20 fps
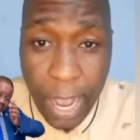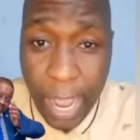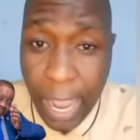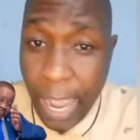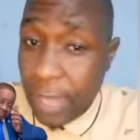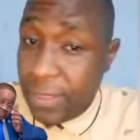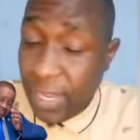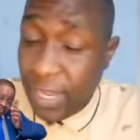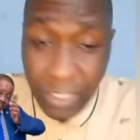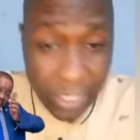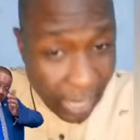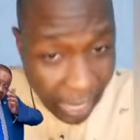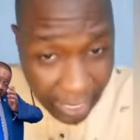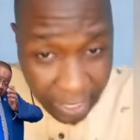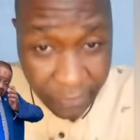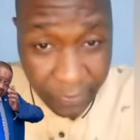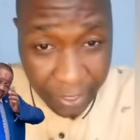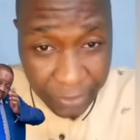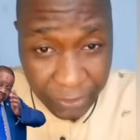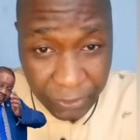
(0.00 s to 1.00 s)
That's the
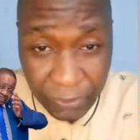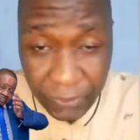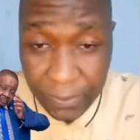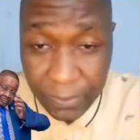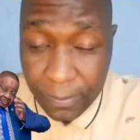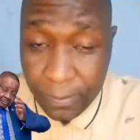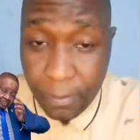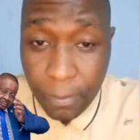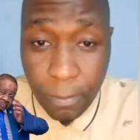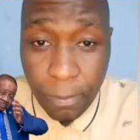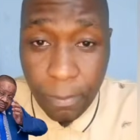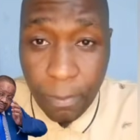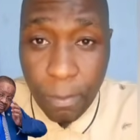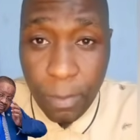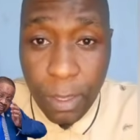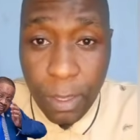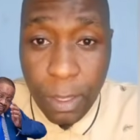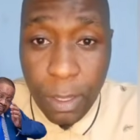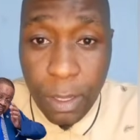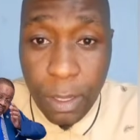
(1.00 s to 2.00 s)
advice.
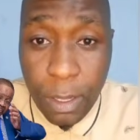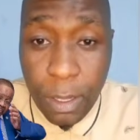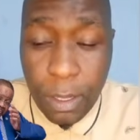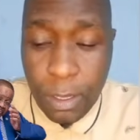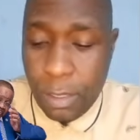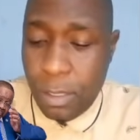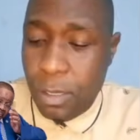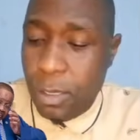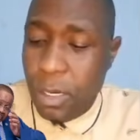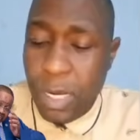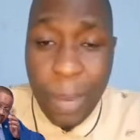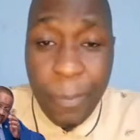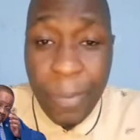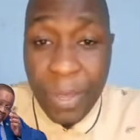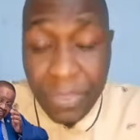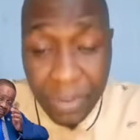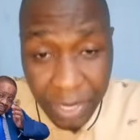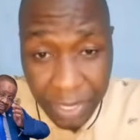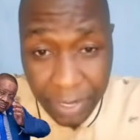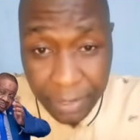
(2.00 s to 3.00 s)
Number
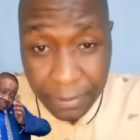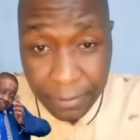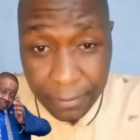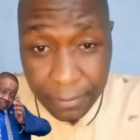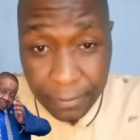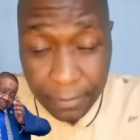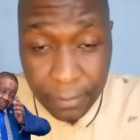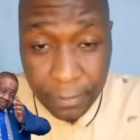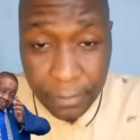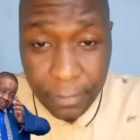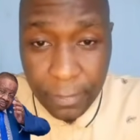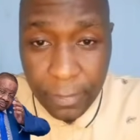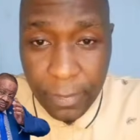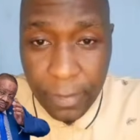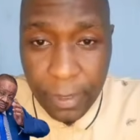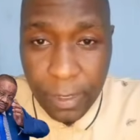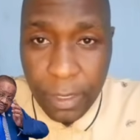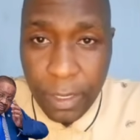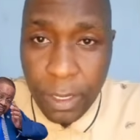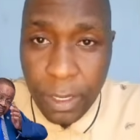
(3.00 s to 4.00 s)
4,
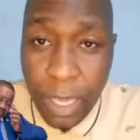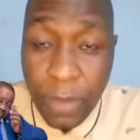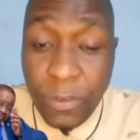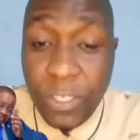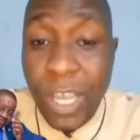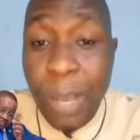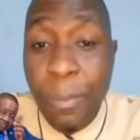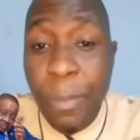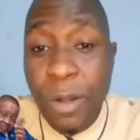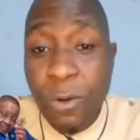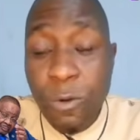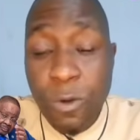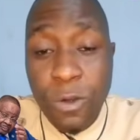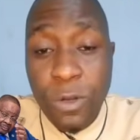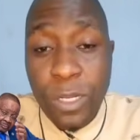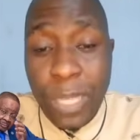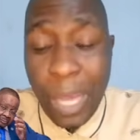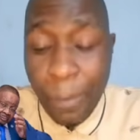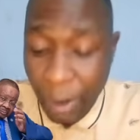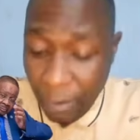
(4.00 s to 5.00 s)
if someone
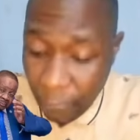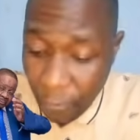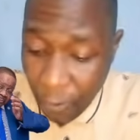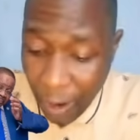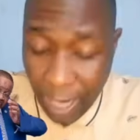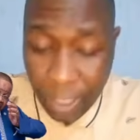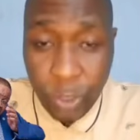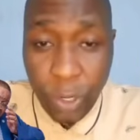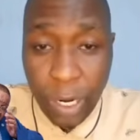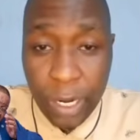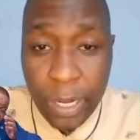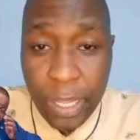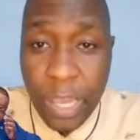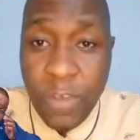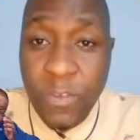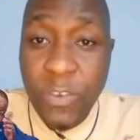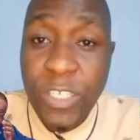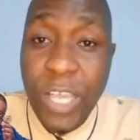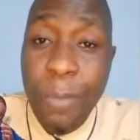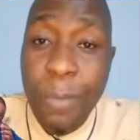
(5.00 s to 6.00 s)

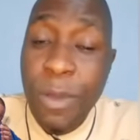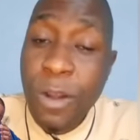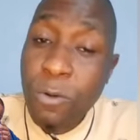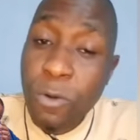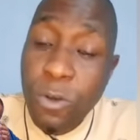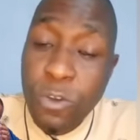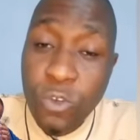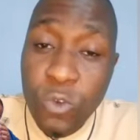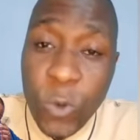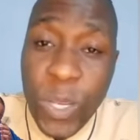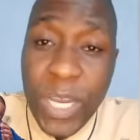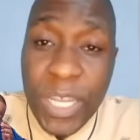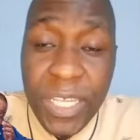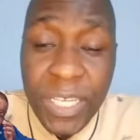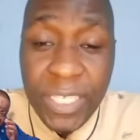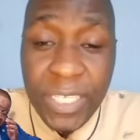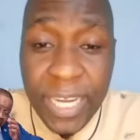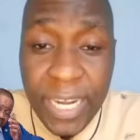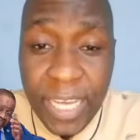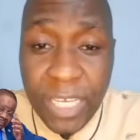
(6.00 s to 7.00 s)
want to win
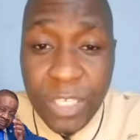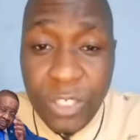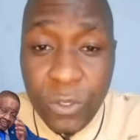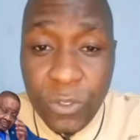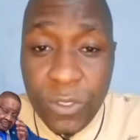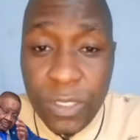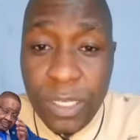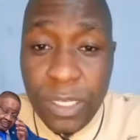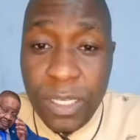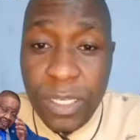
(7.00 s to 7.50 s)
these elections,